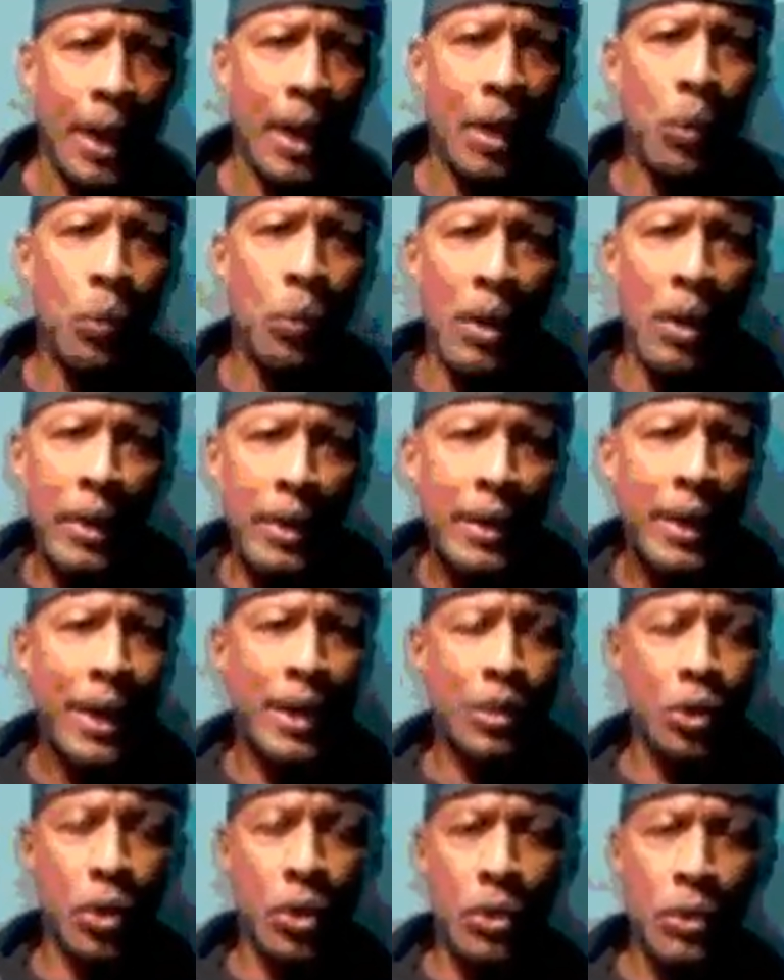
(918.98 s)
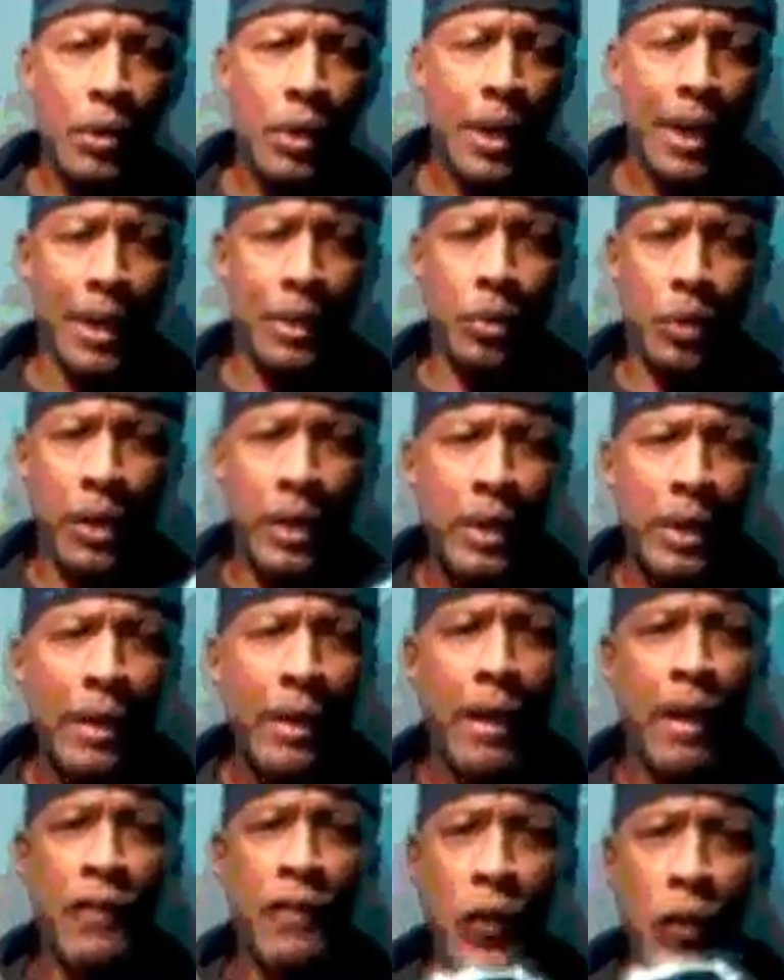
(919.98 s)
And 1 and 2 and 3
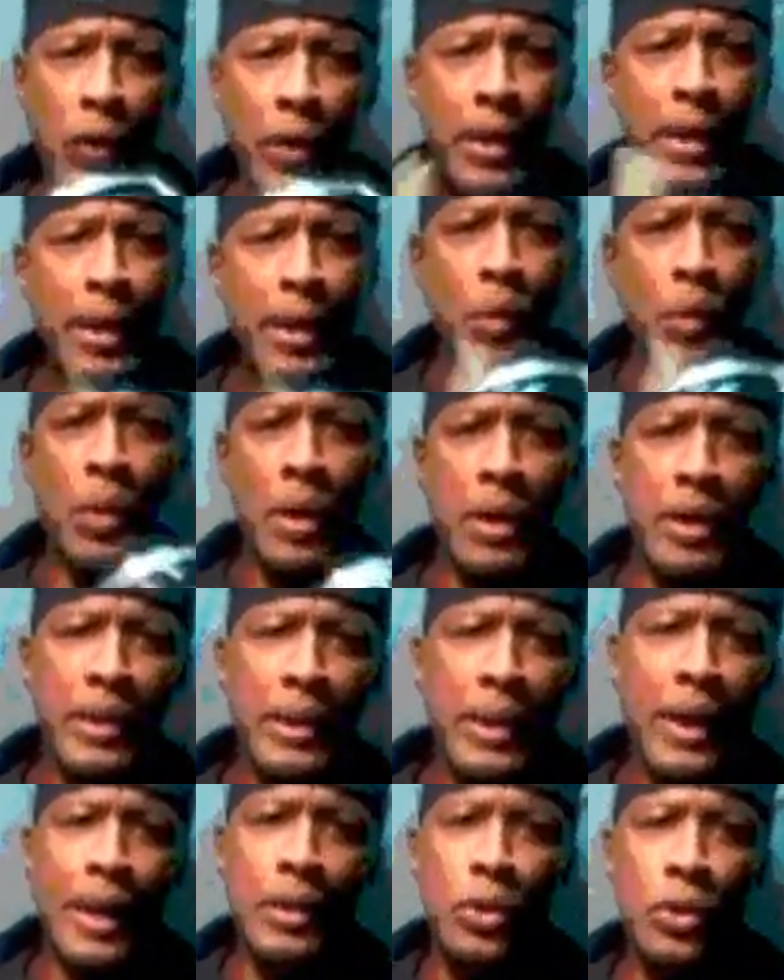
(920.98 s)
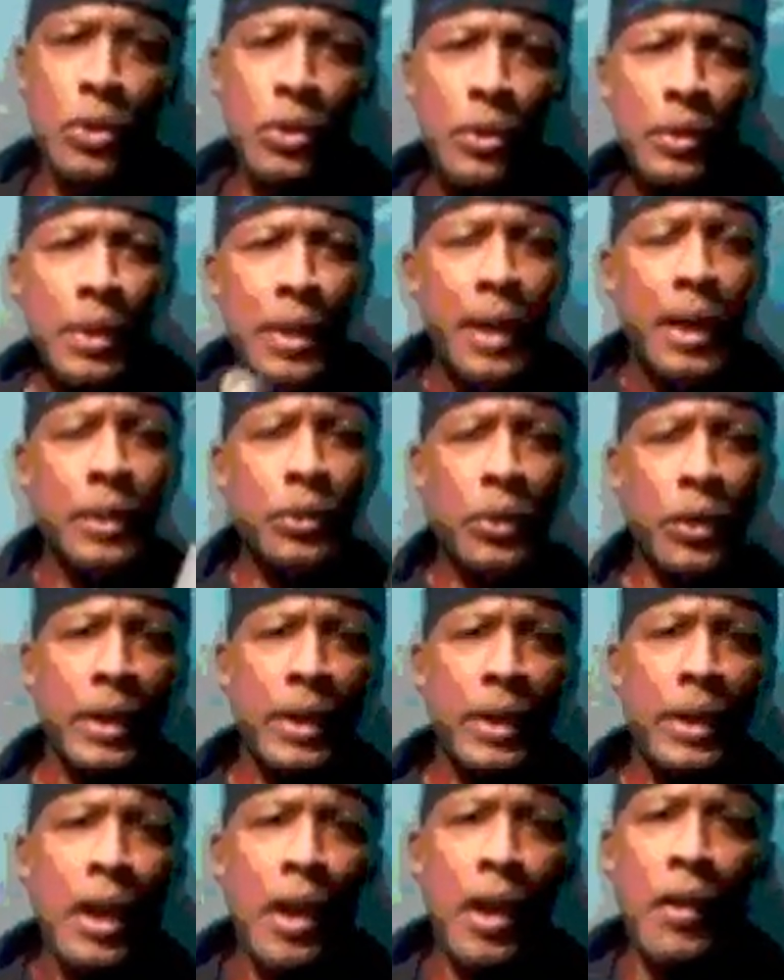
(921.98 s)
and 4. And 1 and 2 and 3
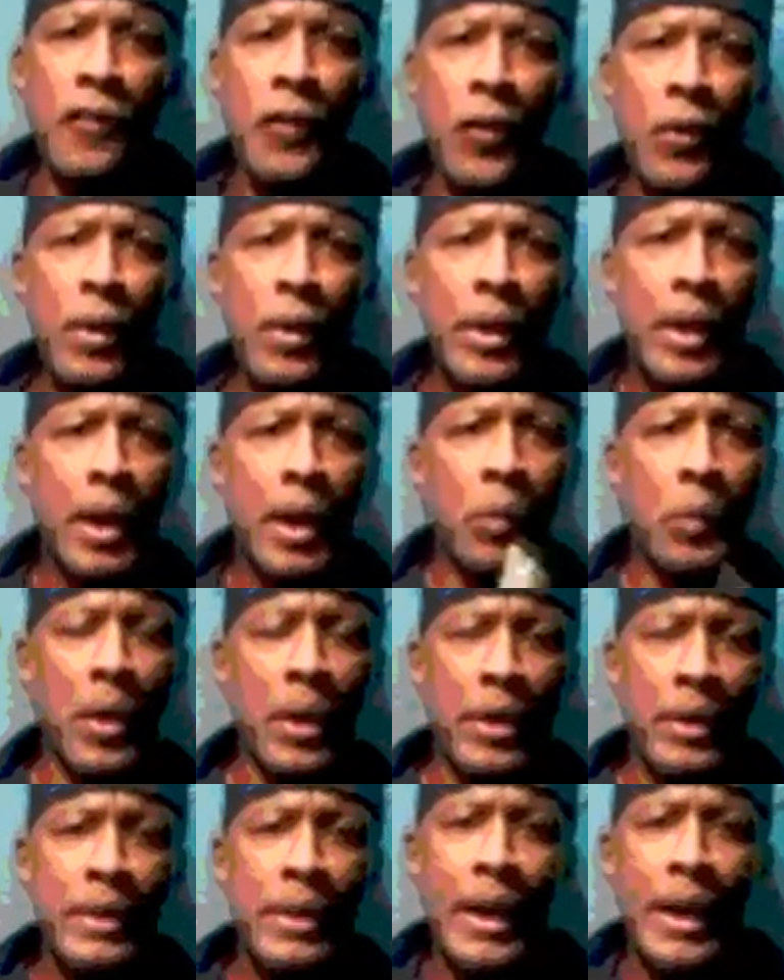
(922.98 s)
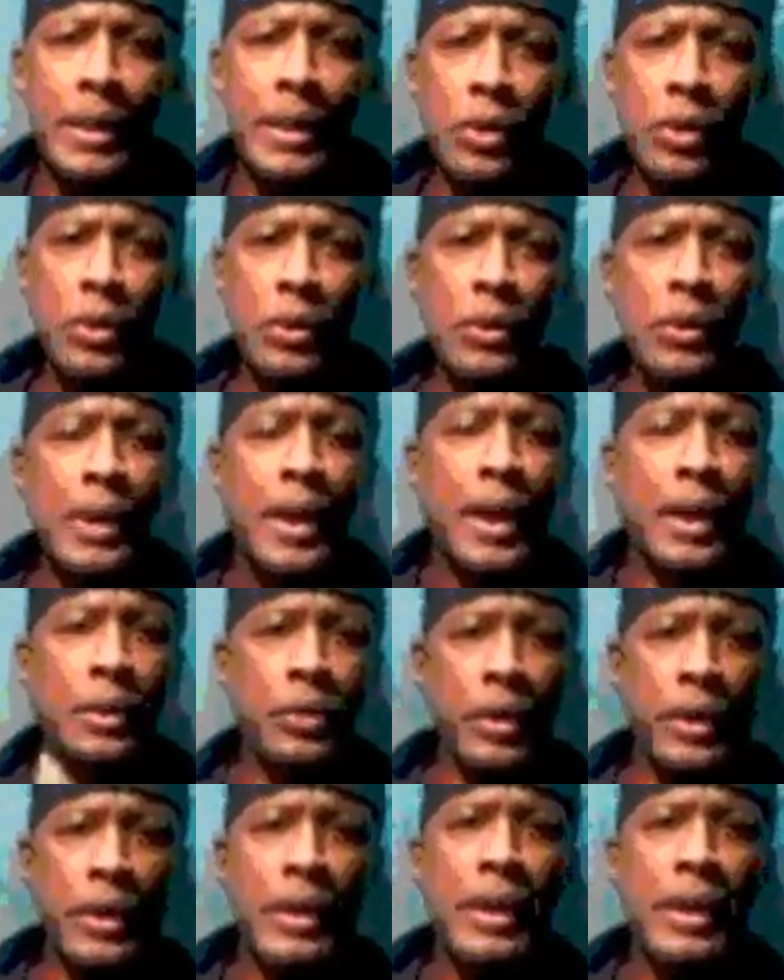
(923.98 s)
and 4. And 1 and 2 and
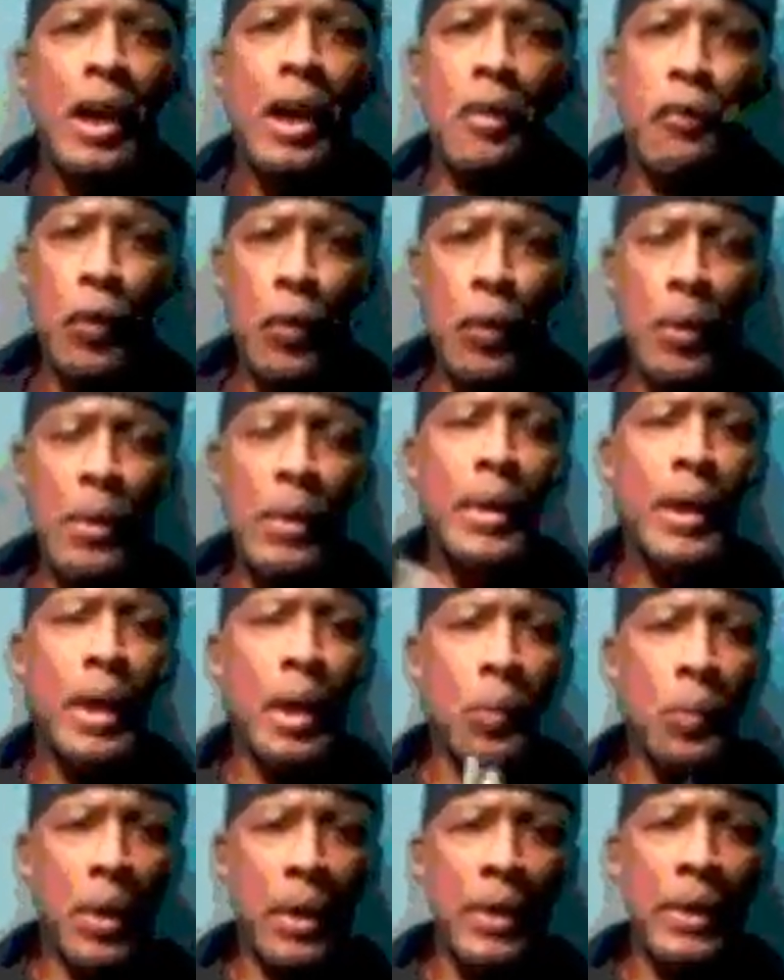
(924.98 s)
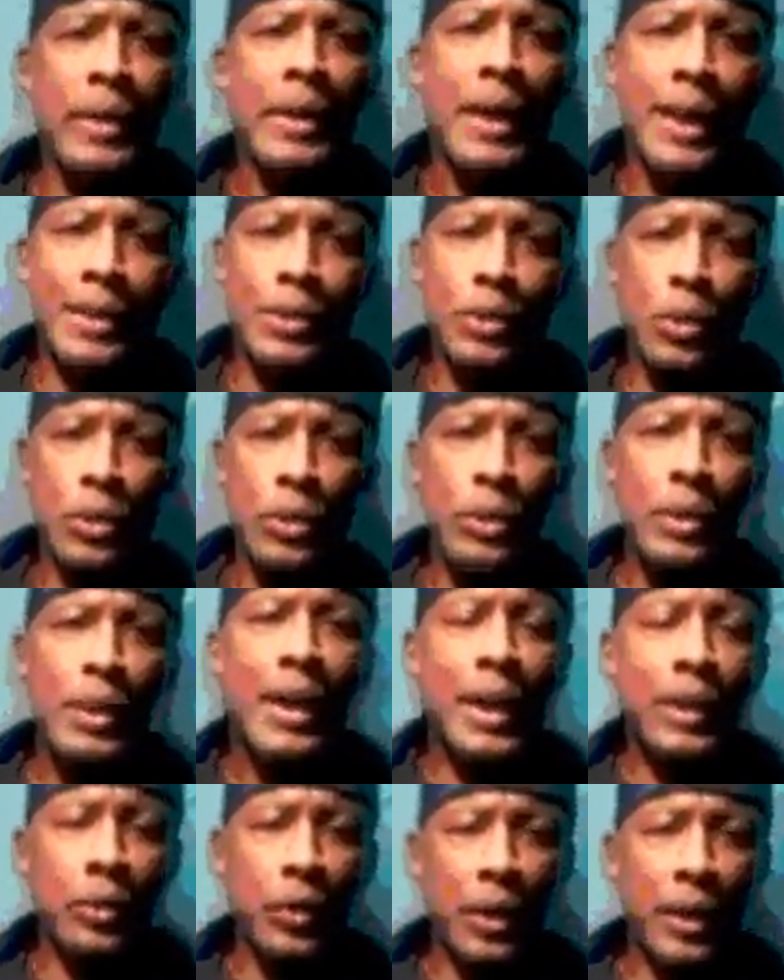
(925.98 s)
3 and 4. And 1 and 2
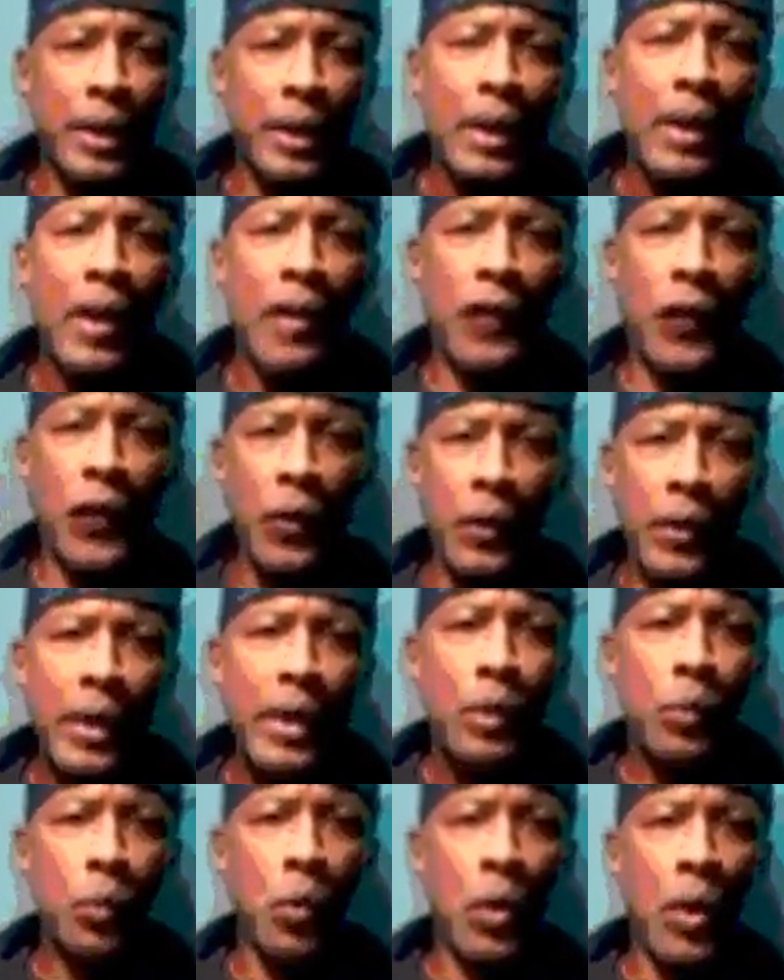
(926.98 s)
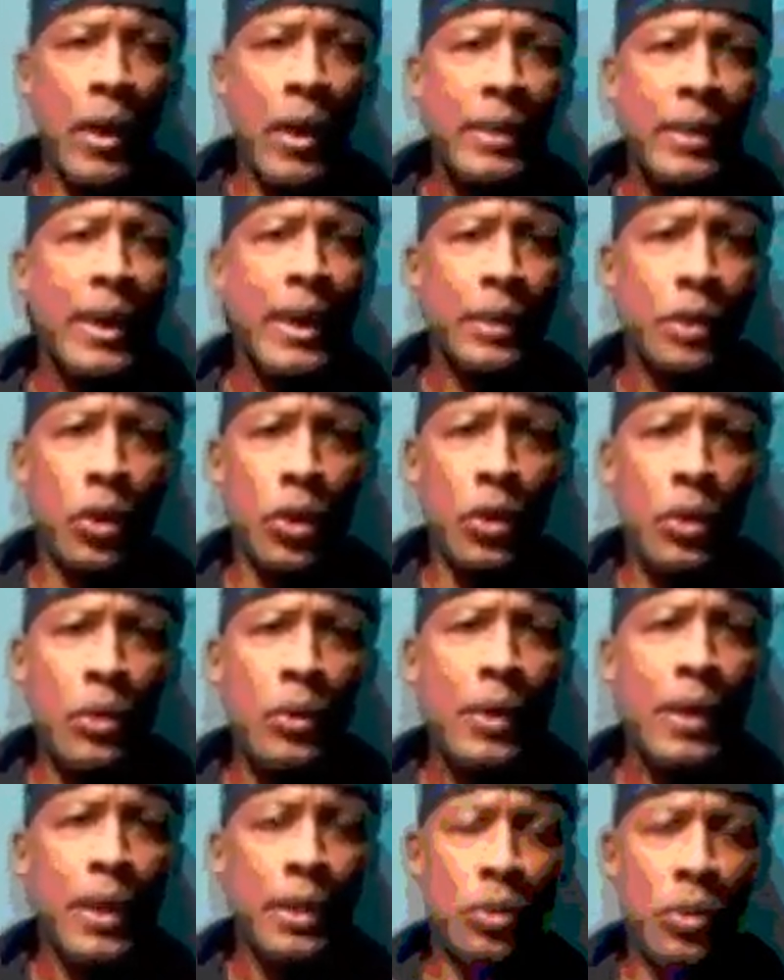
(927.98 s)
and 3 and 4. And 1,
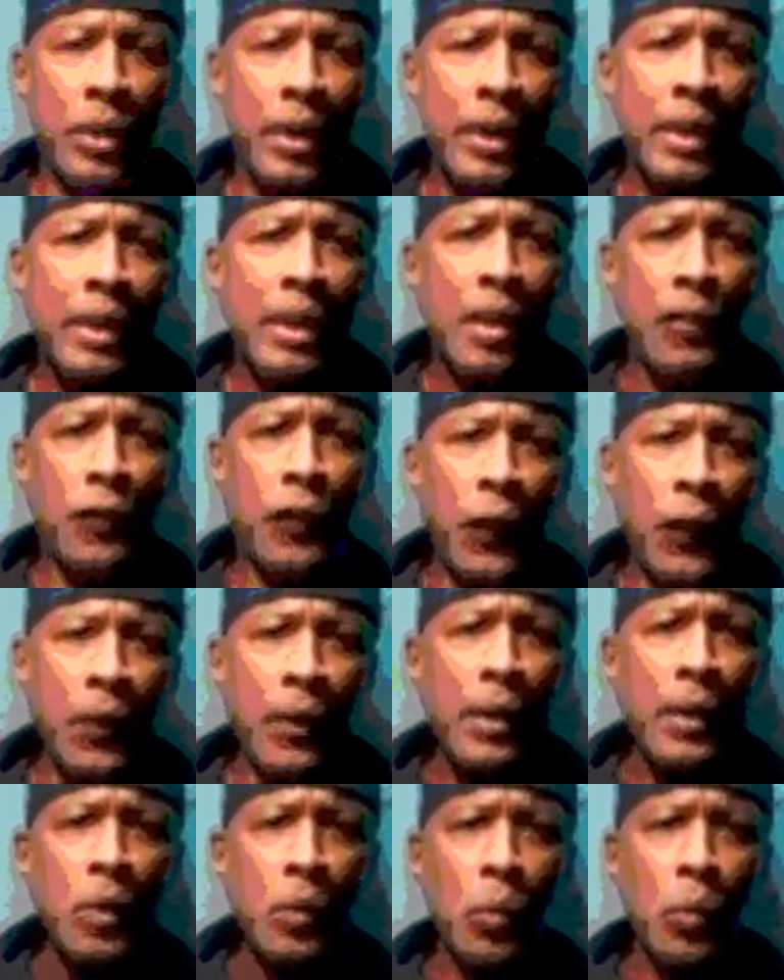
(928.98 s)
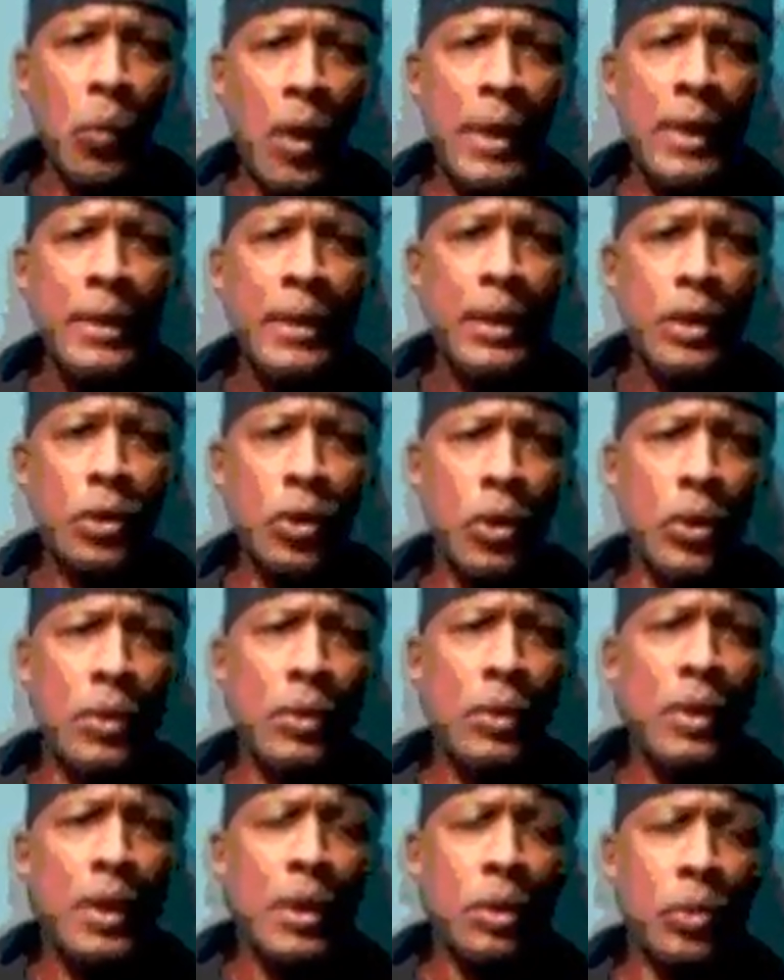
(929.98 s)
2, 3, 4. 1, 2,
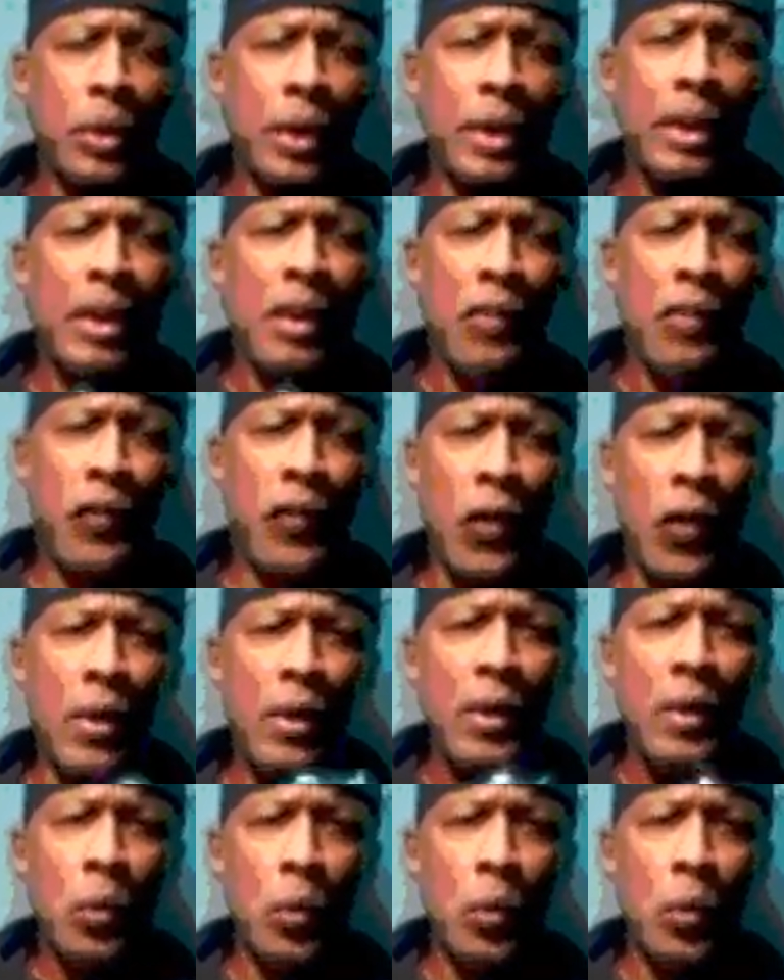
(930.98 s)
3, 4.